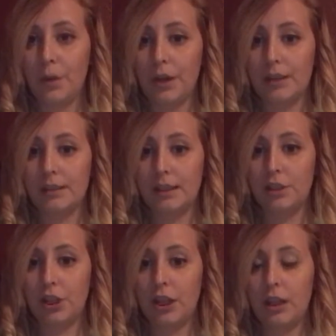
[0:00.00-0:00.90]

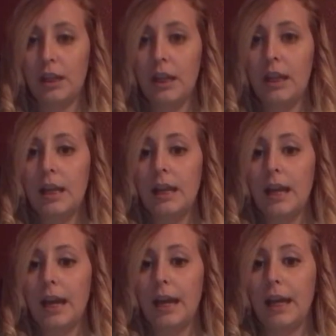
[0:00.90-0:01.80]
organization,
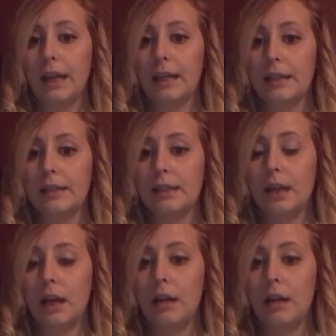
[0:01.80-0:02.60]
and